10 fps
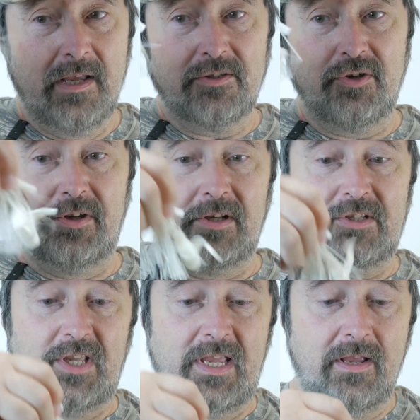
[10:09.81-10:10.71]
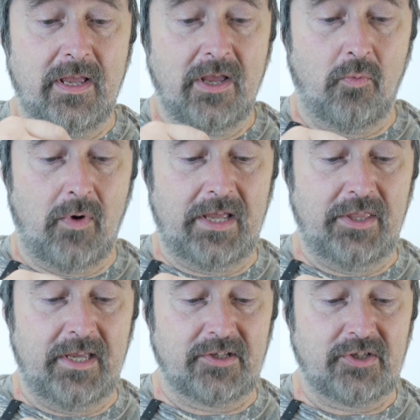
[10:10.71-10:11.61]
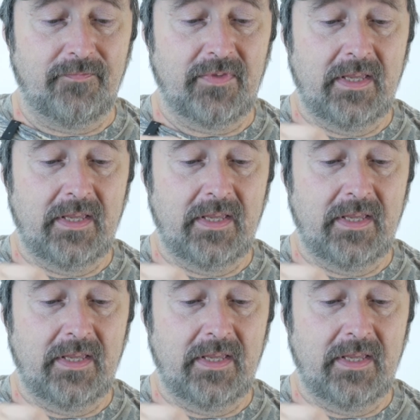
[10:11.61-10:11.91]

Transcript: So you can see why this